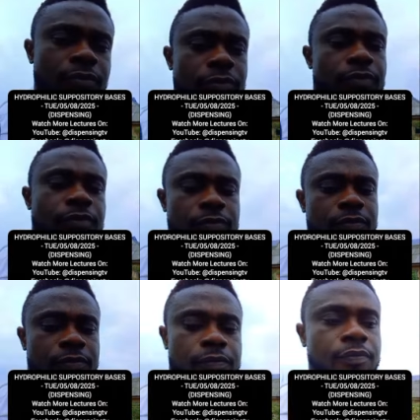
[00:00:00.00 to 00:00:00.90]

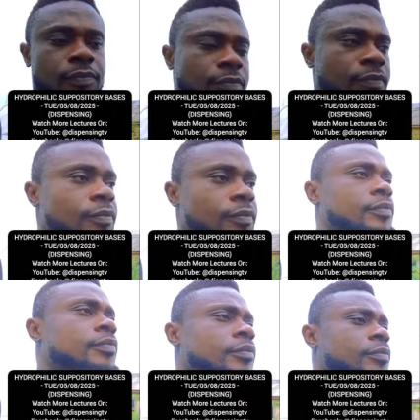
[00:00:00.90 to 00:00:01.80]
plastics. So know
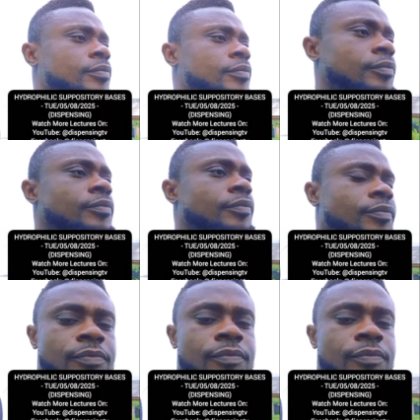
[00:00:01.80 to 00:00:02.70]
that point.
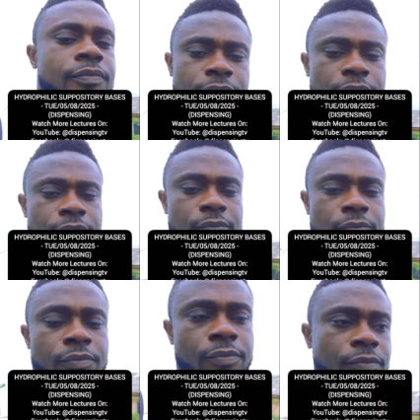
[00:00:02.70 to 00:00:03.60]

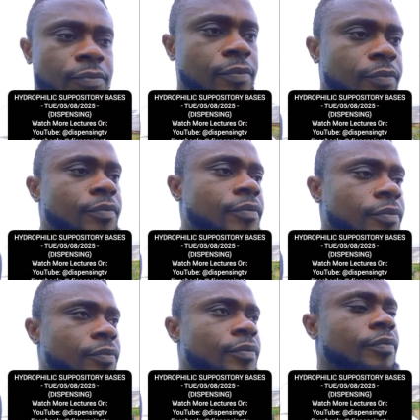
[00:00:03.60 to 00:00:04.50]
They
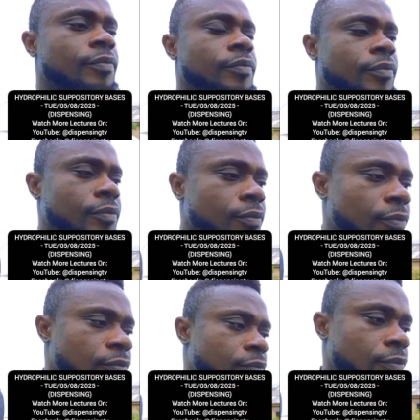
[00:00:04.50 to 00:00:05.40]
can dissolve
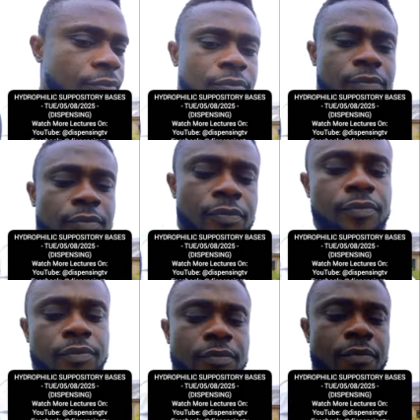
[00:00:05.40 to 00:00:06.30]
certain
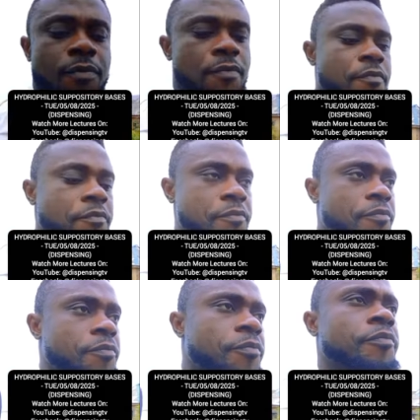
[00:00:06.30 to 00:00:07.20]
plastics. So this will
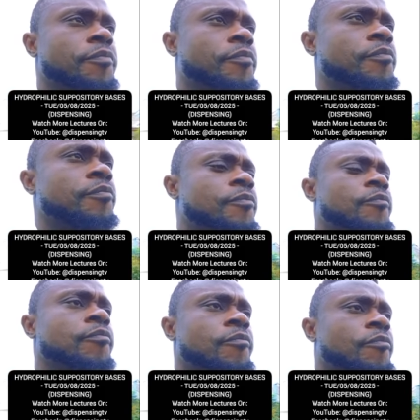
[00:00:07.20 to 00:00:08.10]
inform you
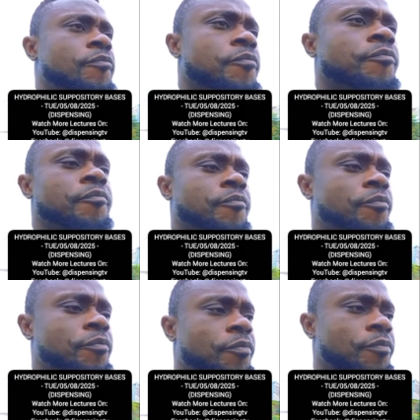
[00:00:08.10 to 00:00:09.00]
to be careful
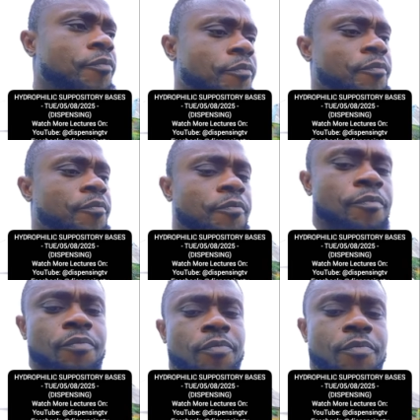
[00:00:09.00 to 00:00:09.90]
while
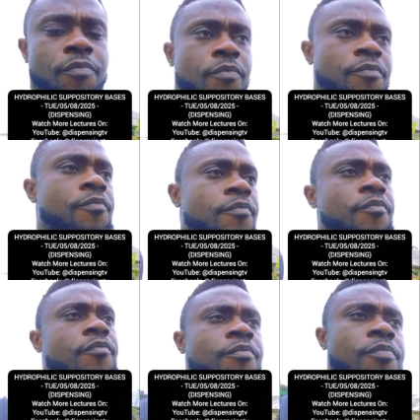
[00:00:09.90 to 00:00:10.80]
choosing the
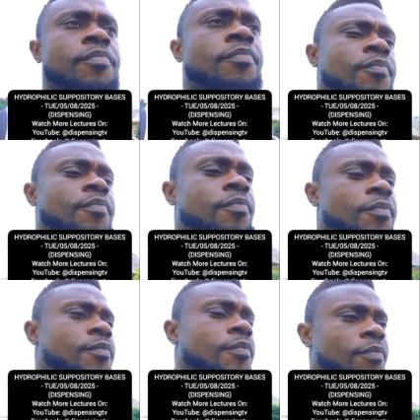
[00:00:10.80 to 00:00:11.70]
container you
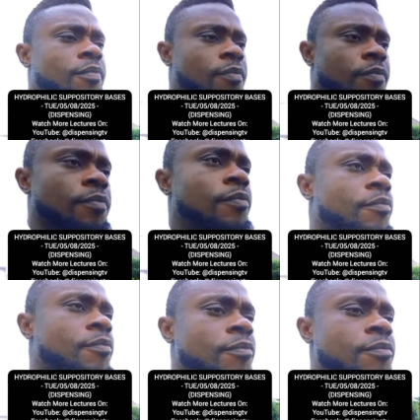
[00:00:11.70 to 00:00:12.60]
want to use for
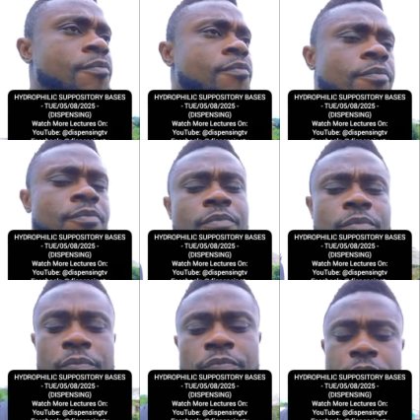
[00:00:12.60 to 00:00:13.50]
what.
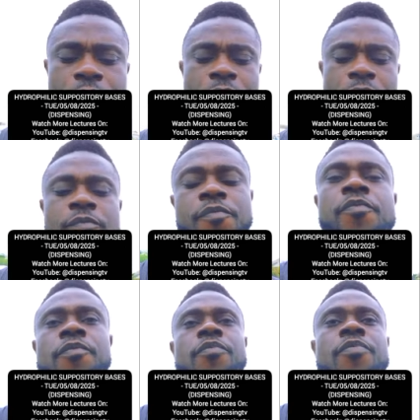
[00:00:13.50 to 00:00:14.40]
Suppose this way that
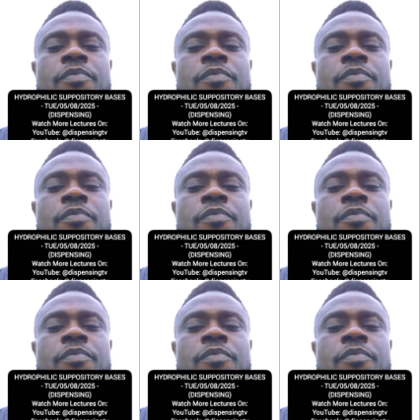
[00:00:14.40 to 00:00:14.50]
you are